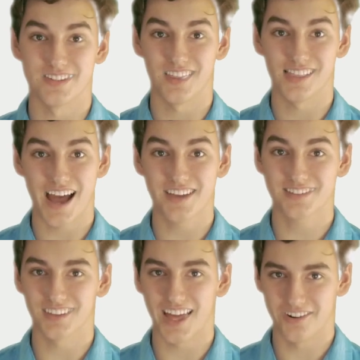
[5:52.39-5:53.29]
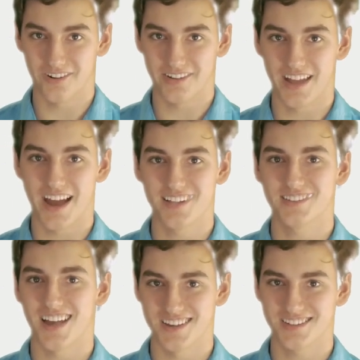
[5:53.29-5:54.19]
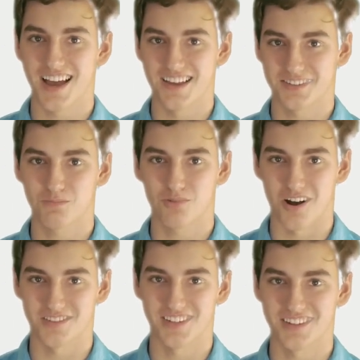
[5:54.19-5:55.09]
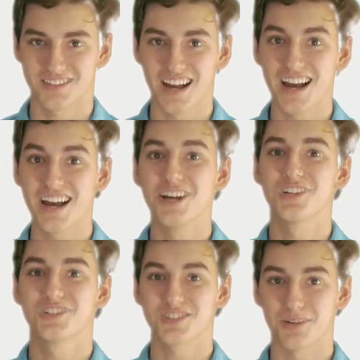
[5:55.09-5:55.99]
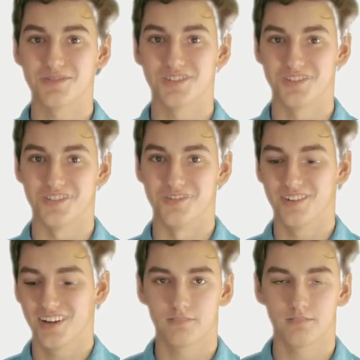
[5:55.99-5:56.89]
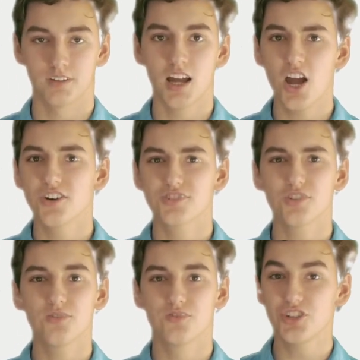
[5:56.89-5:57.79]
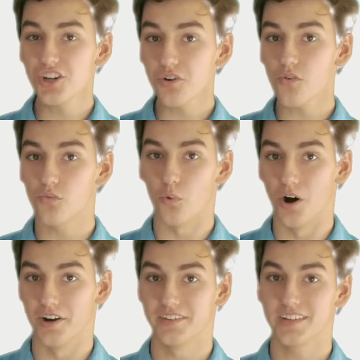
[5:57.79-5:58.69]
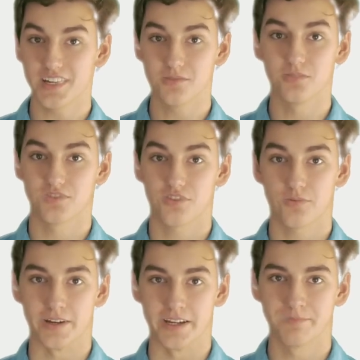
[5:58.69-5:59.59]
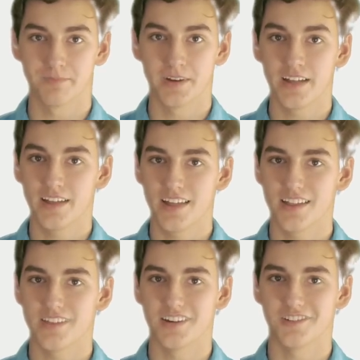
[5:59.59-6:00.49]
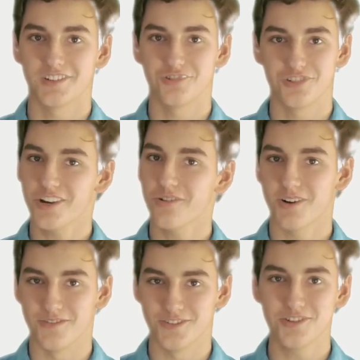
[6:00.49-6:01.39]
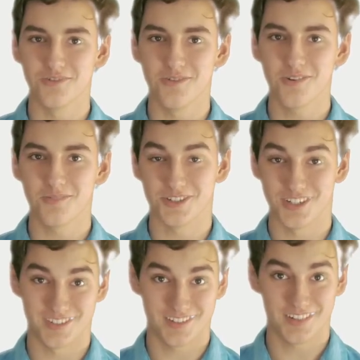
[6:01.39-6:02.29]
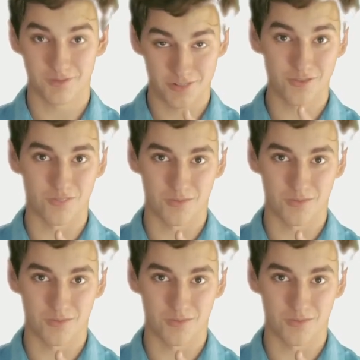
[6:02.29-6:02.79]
the last letter in the SSS process. Substitute. So if GO of 1 equals 3, then GO of 2, which is, if you